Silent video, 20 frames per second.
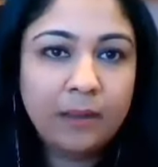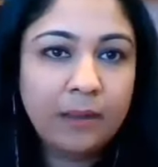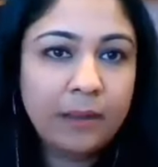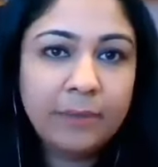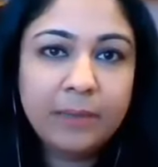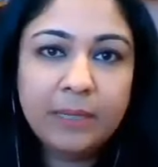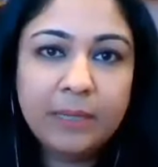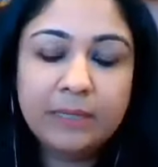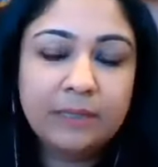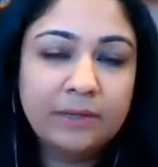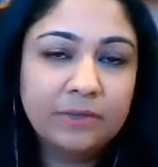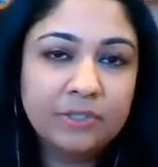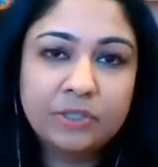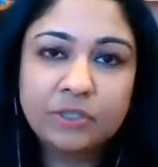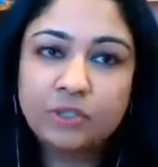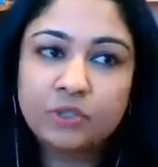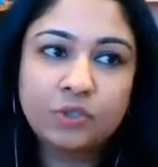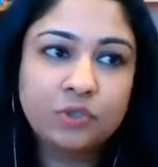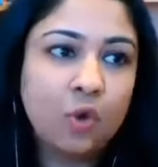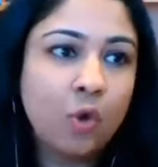I mean, there's
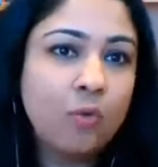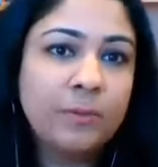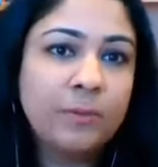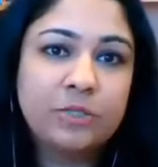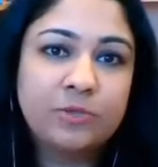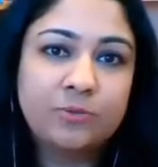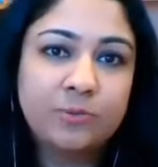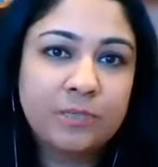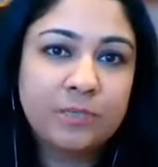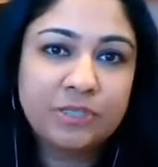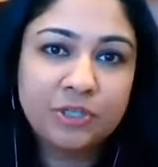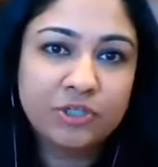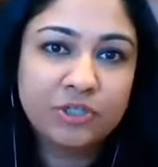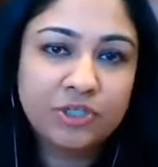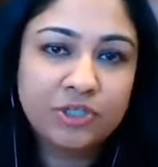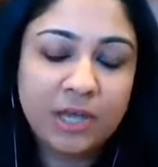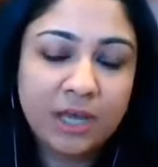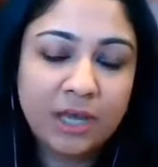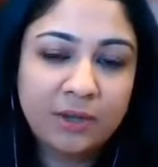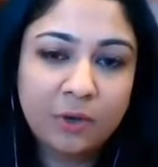so much
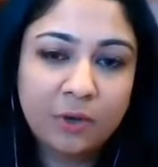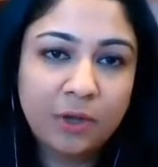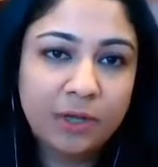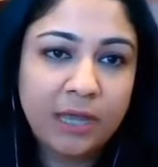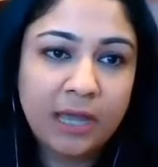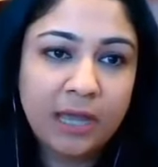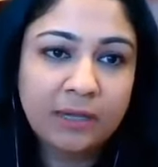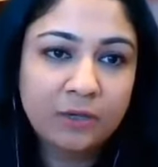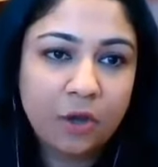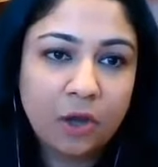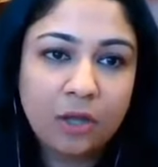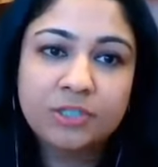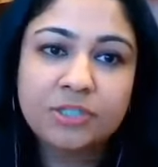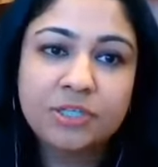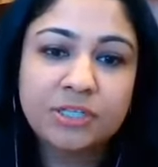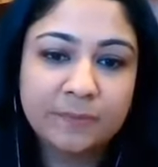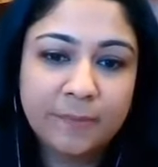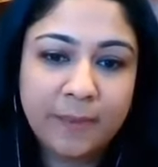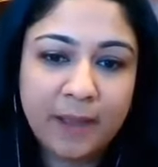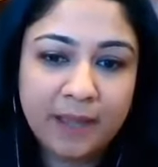research done on
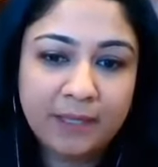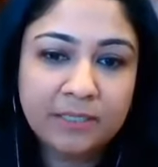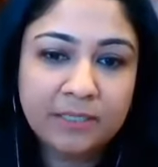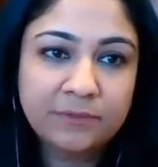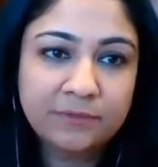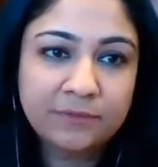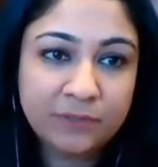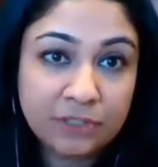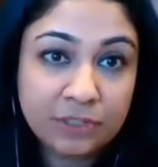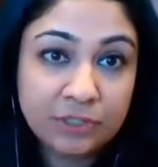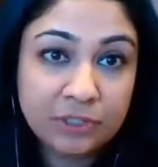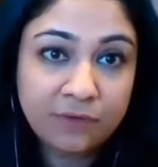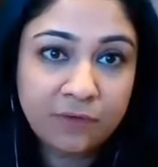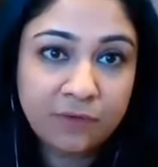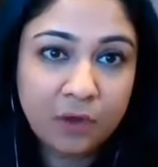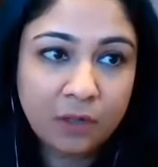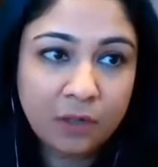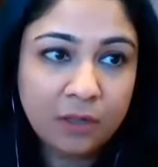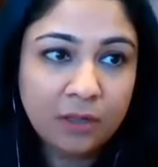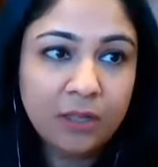unconscious bias, first of
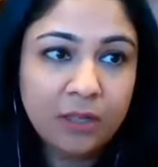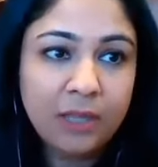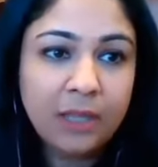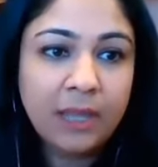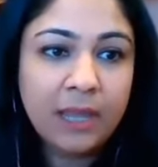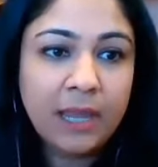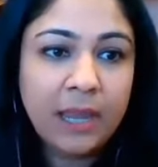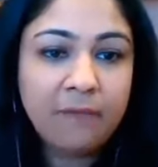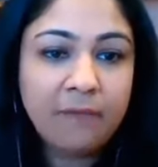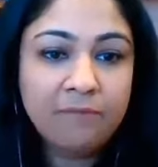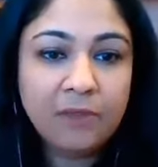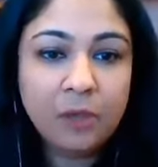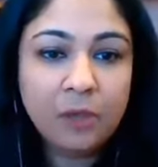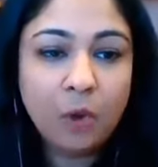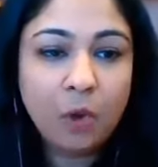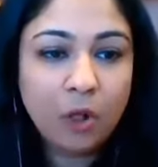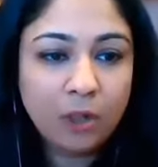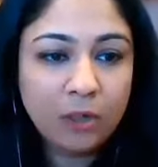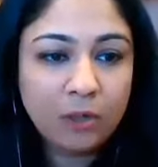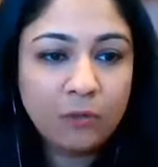all. And we
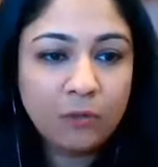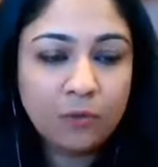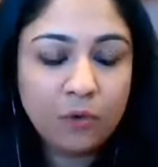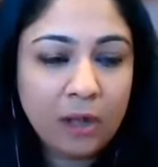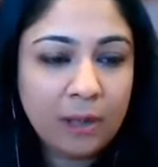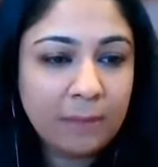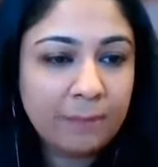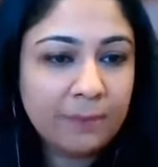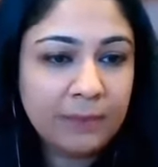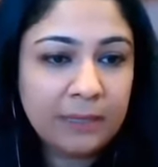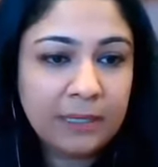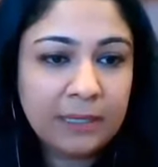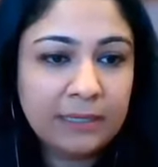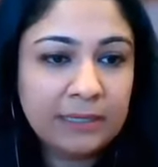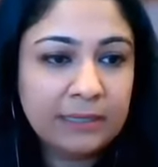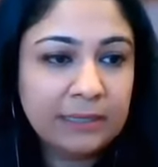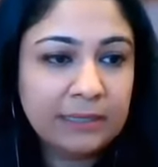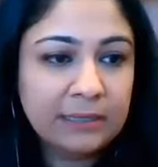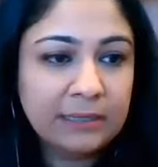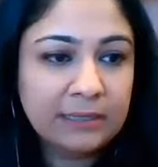all grow up
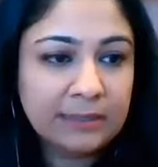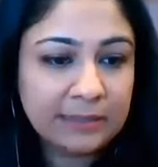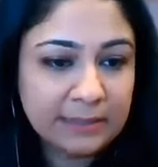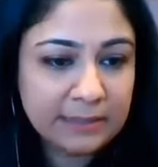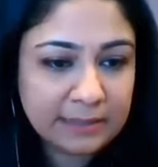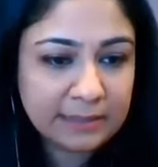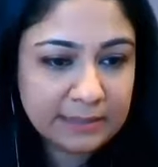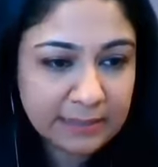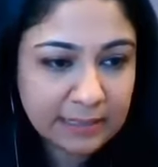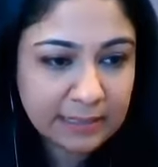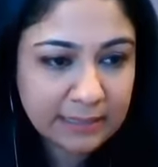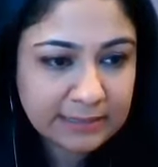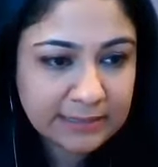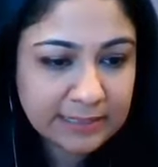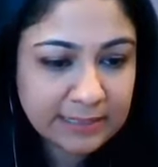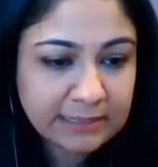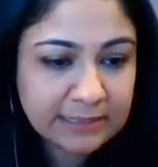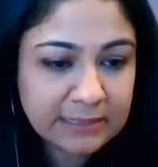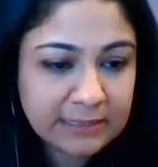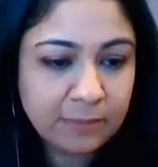in a
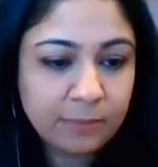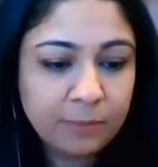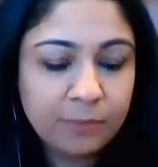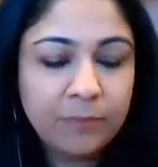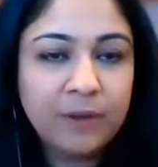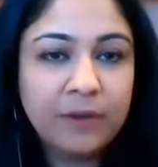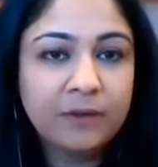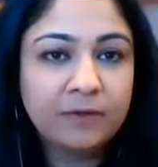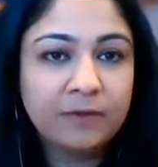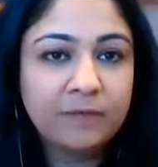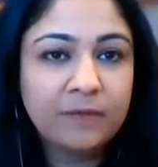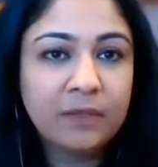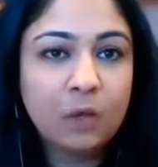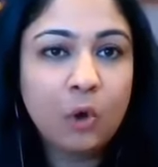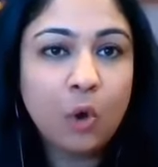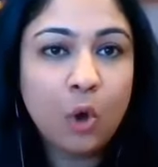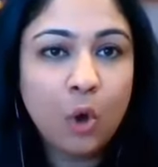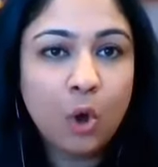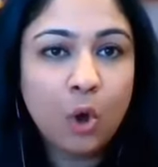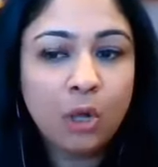system where we
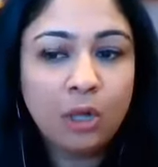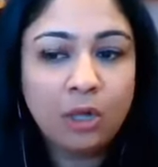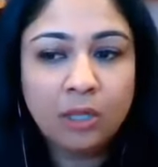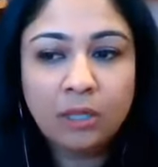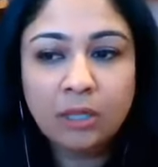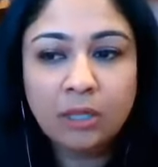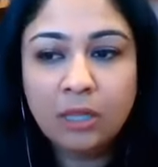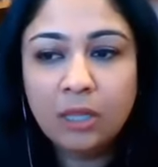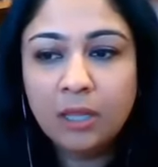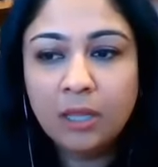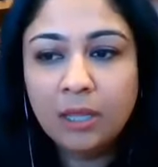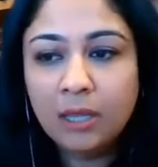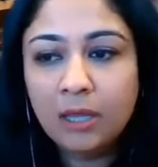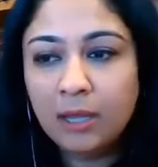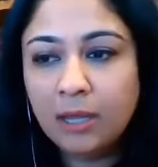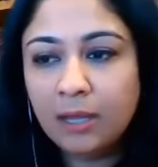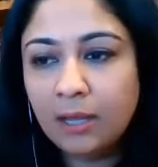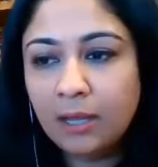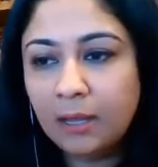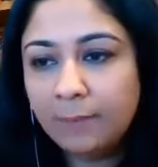all
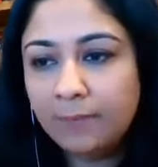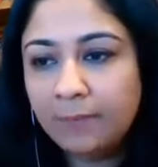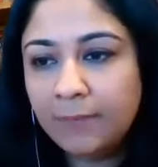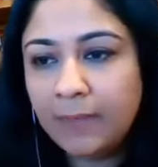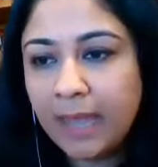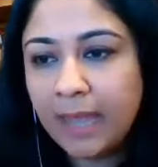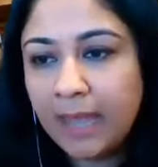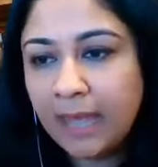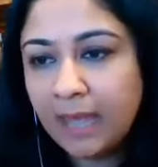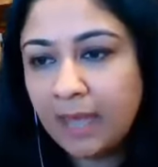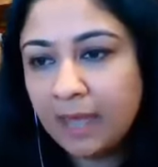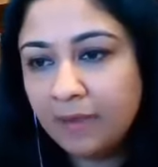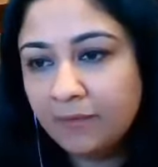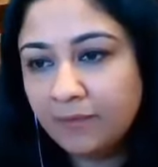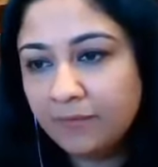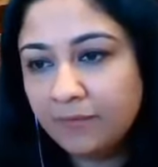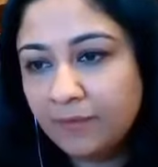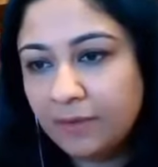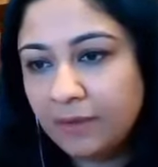have,